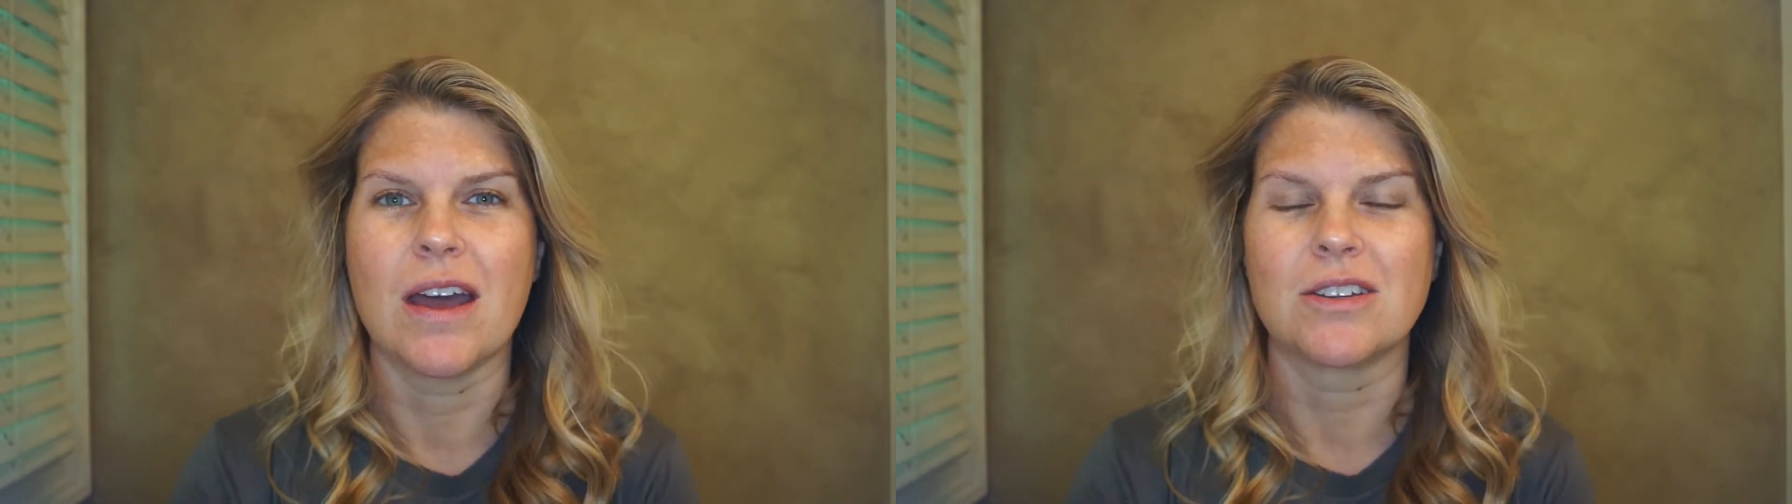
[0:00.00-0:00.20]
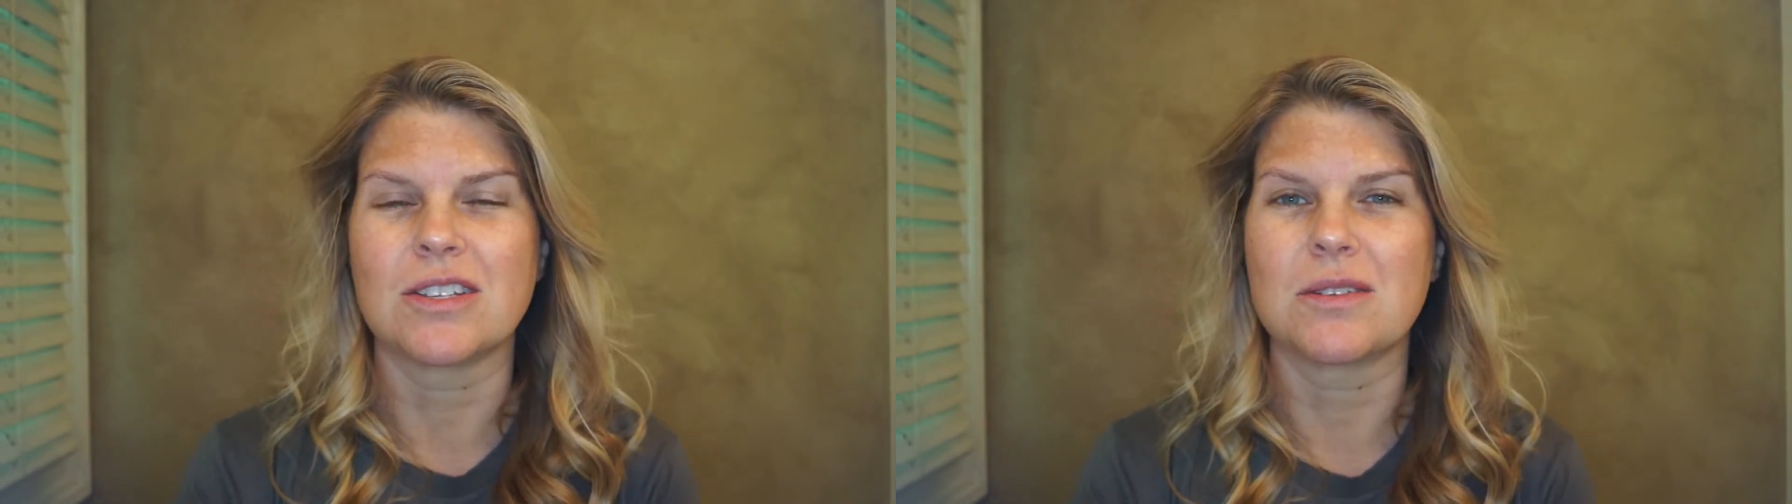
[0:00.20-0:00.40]

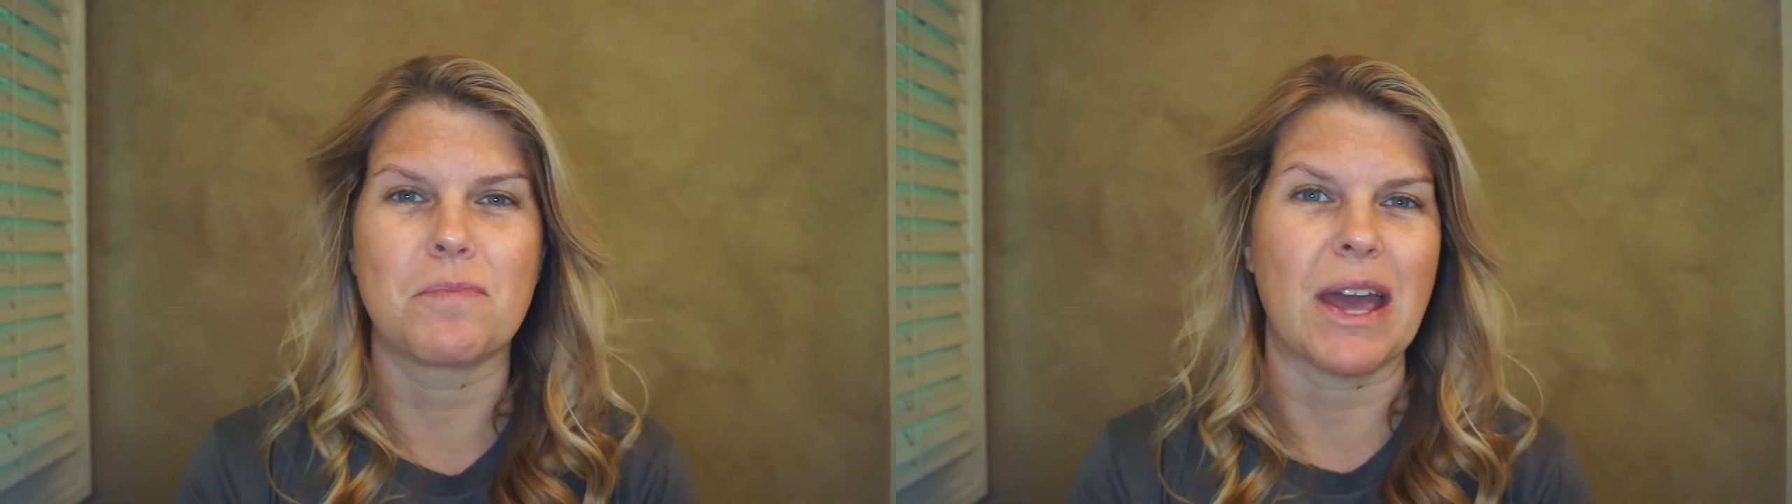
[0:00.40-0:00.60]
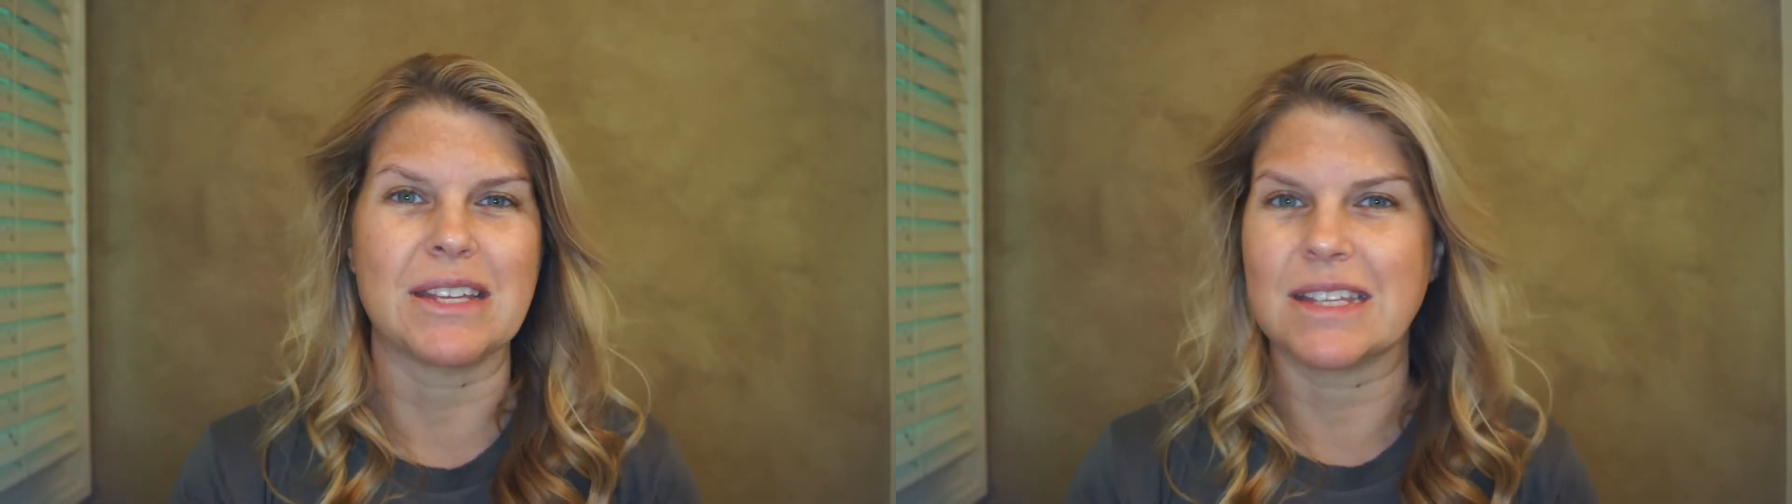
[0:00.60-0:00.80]
just a
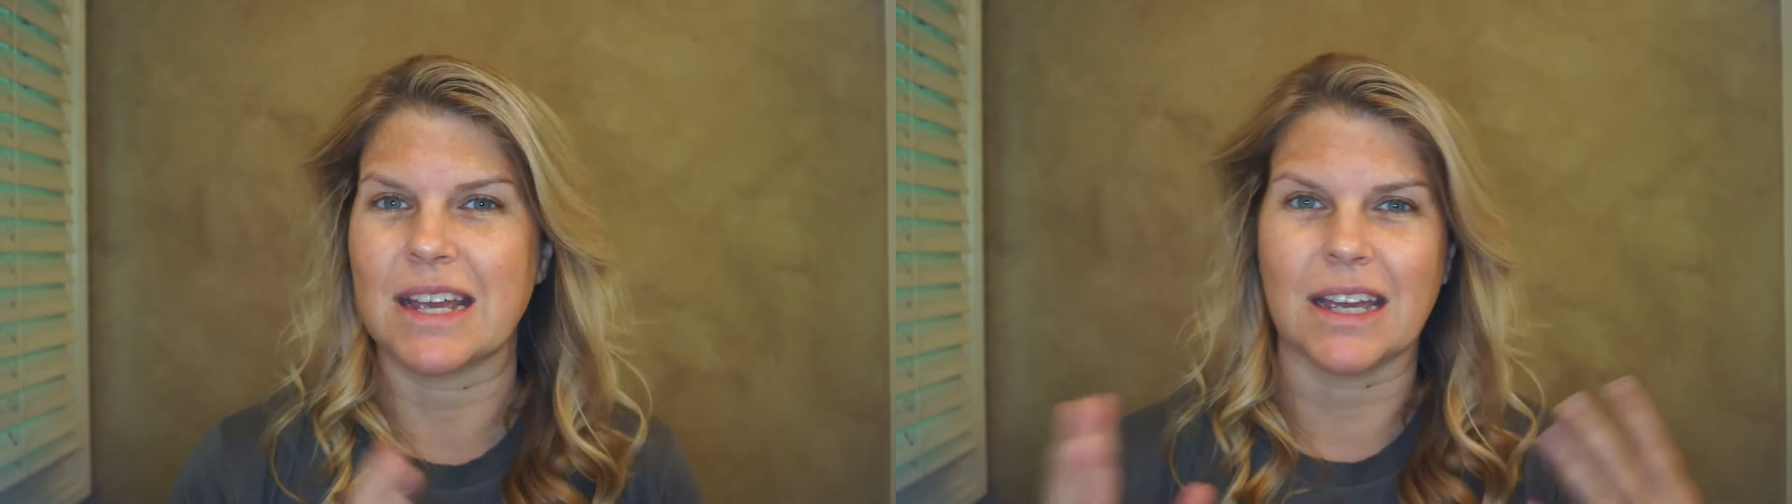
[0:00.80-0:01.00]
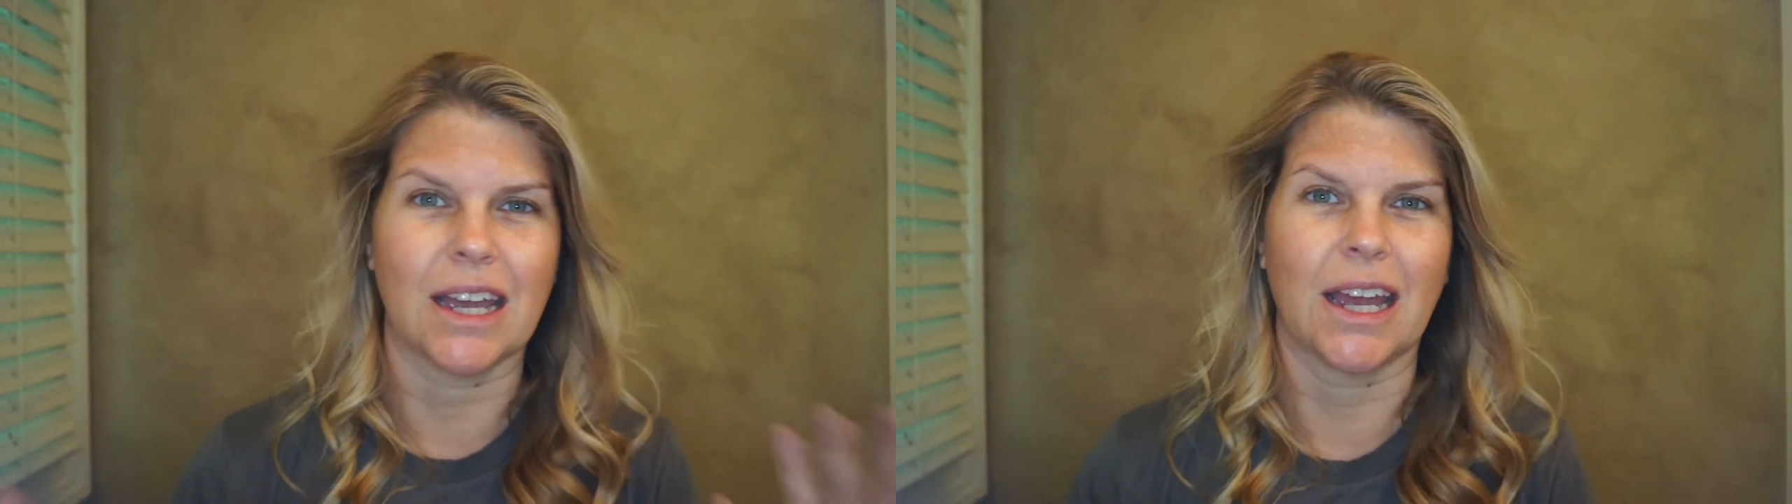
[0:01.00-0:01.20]

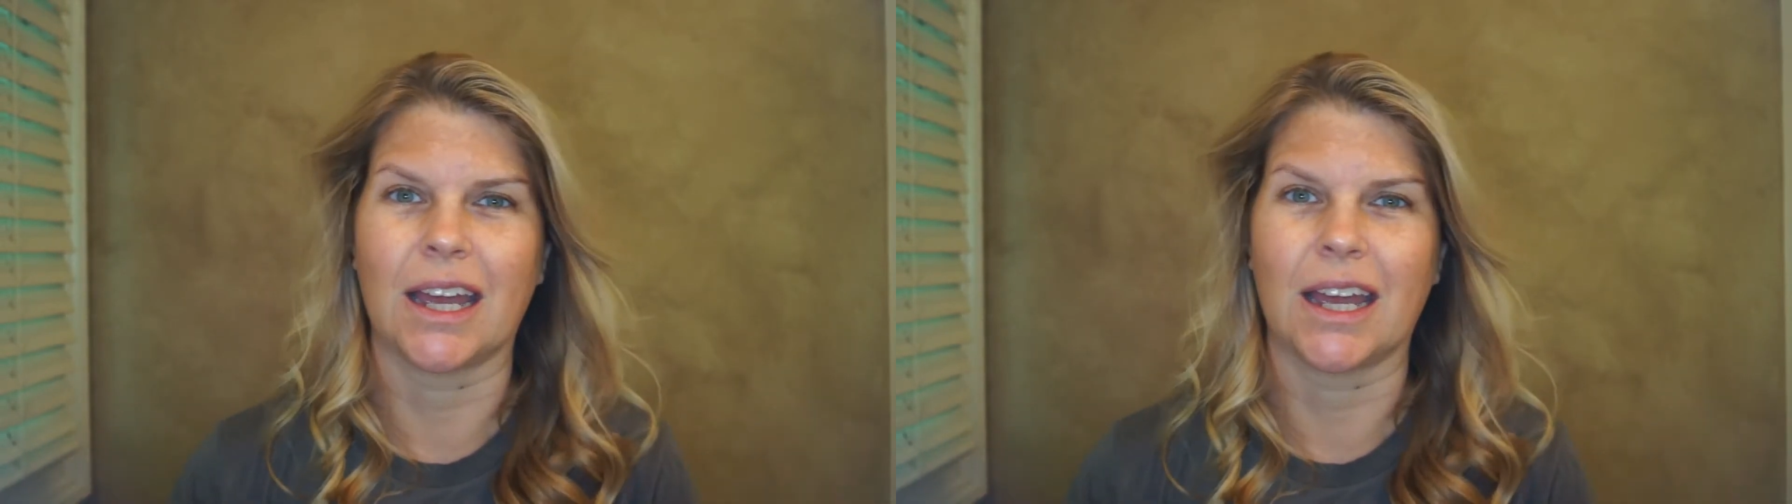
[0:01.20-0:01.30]
basic